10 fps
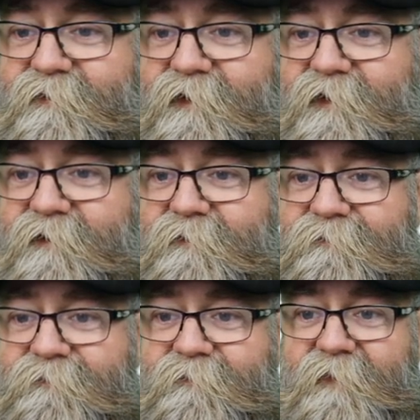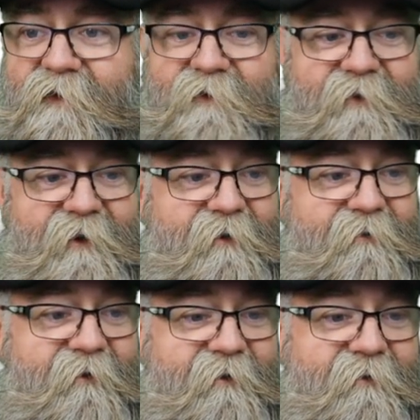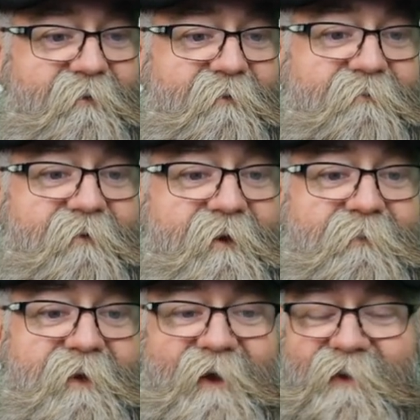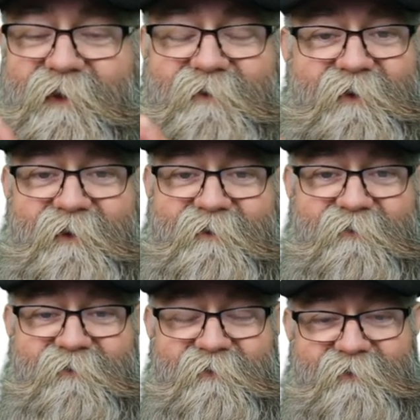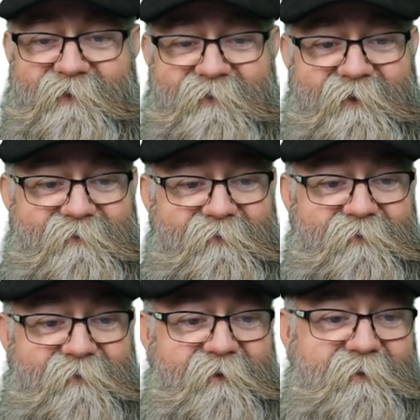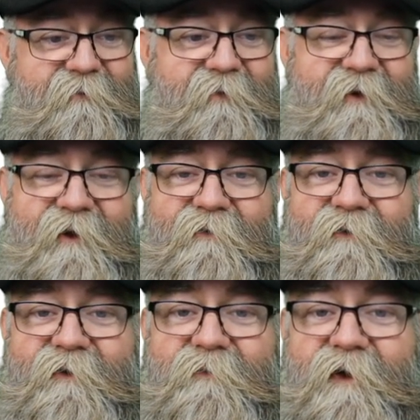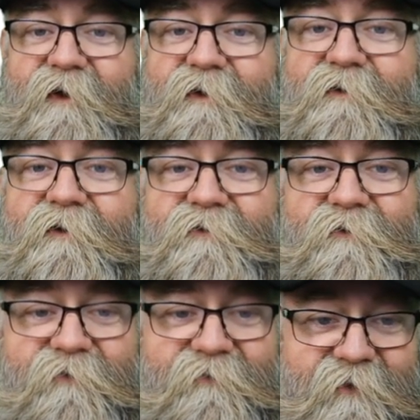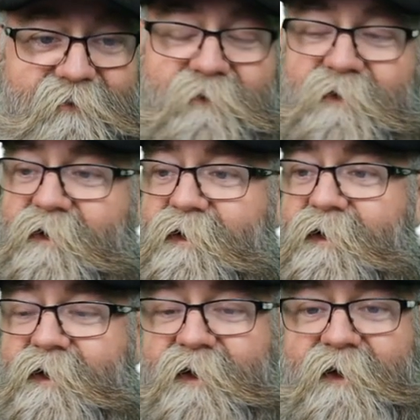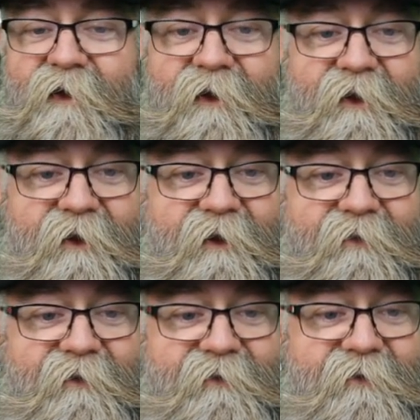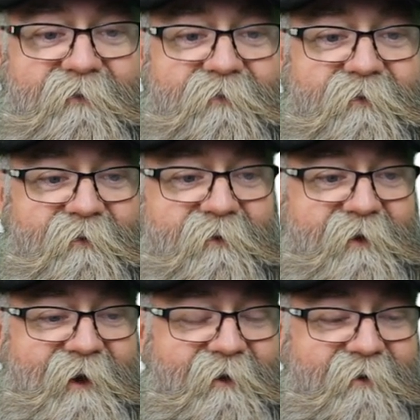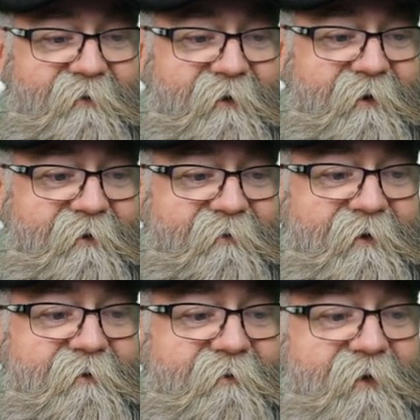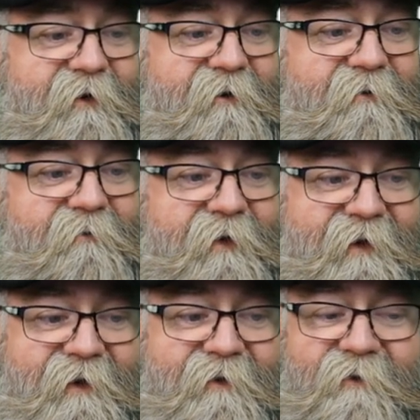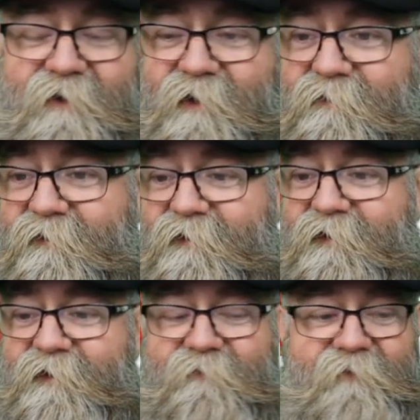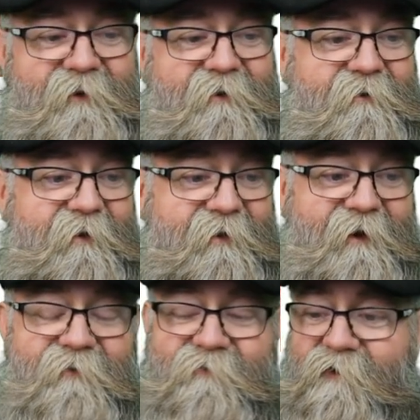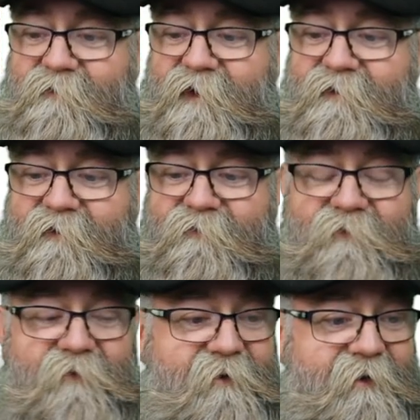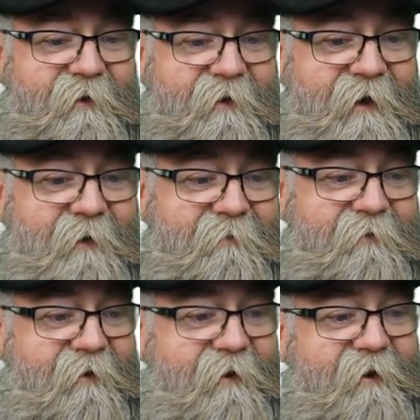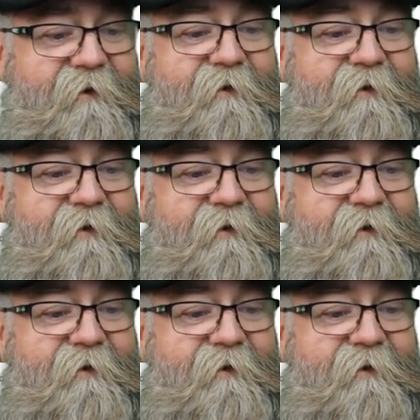thing. Now the other, really, I mean, I like all the scents that I've gotten so far from, and I'll link my initial review. That I did for Long Island here at the end of the video. And I'm going to link a video, a live stream that I did for Caps Lock,